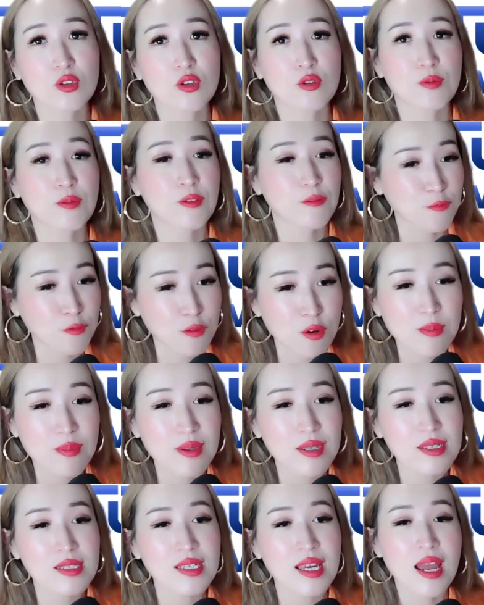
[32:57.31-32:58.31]
your
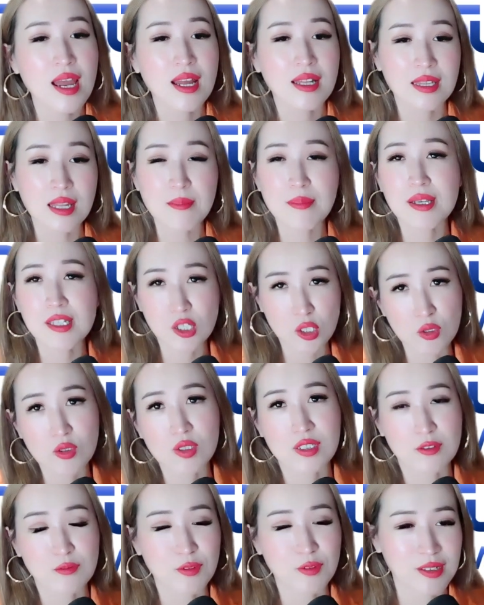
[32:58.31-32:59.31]
performance. That makes a
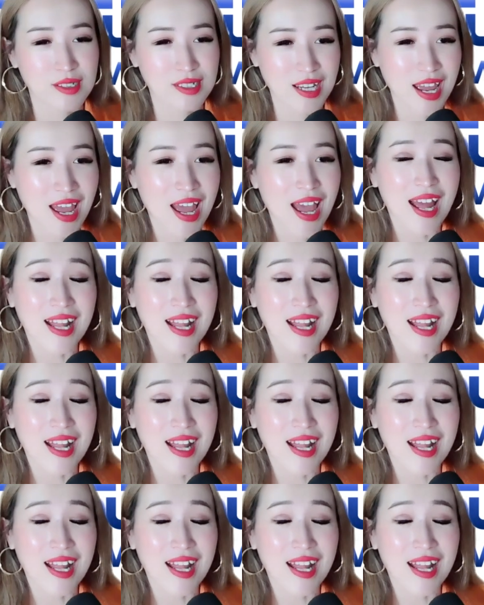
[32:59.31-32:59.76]
huge difference.